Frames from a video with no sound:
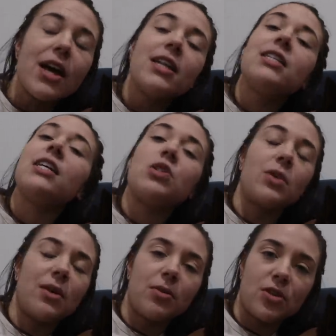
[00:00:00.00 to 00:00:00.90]
to get
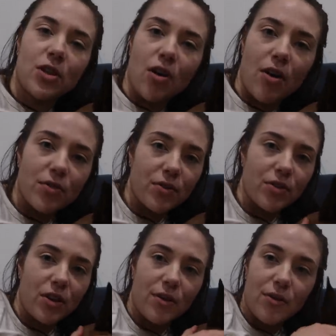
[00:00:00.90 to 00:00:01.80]
20% off of
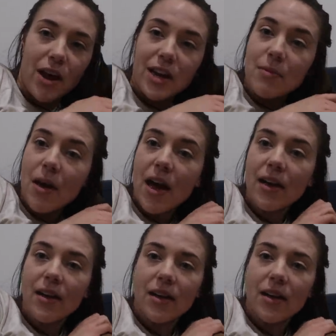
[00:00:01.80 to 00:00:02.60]
their variety pack.